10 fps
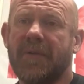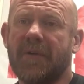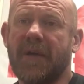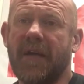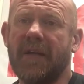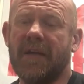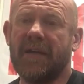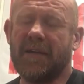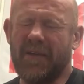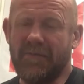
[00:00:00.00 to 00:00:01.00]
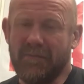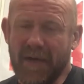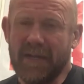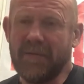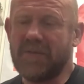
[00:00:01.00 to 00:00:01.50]
Okay, they've
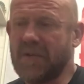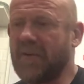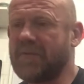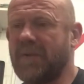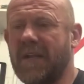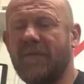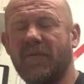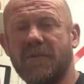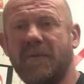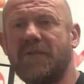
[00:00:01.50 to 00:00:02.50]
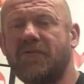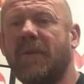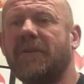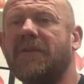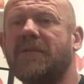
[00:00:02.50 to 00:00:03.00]
made themselves believe it, or it's been
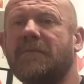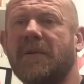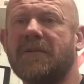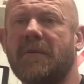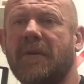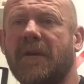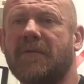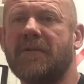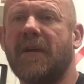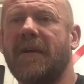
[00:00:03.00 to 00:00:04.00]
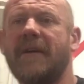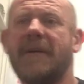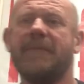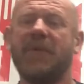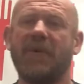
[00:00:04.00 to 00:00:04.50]
drummed into them by someone else. Yeah,
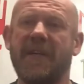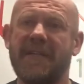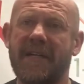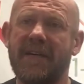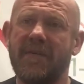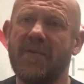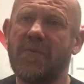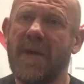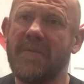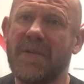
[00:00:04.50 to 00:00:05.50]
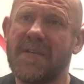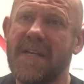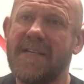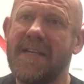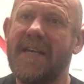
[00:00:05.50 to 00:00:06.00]
or they didn't lose weight because
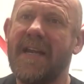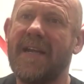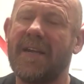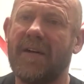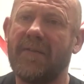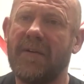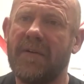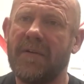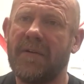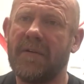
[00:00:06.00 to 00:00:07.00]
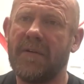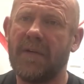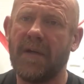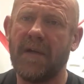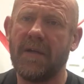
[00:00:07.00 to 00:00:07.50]
they didn't eat enough.
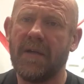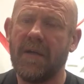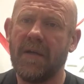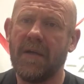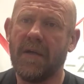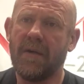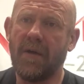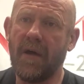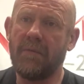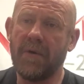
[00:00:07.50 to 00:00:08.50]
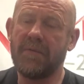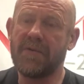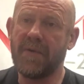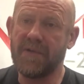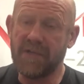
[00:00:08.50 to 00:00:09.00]
Yeah, like I'm, I'm
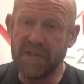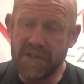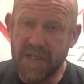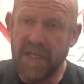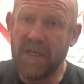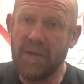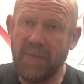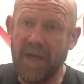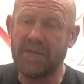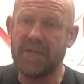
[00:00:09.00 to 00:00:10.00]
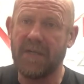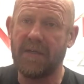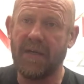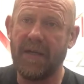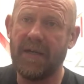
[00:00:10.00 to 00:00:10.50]
just, just think about it.
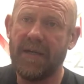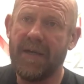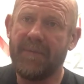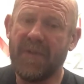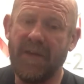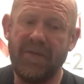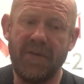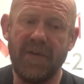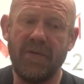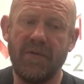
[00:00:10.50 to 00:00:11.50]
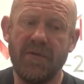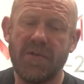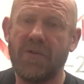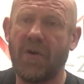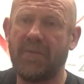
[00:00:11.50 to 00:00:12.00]
Yeah, if you
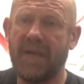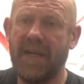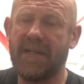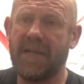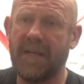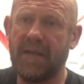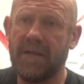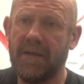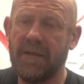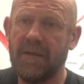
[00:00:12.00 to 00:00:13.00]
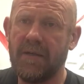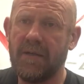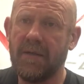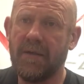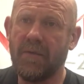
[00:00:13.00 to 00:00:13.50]
stop eating,
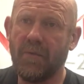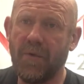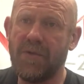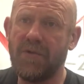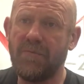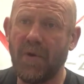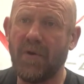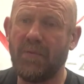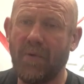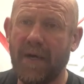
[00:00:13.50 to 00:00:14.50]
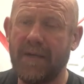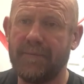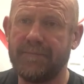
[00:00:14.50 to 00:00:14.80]
would you put on weight?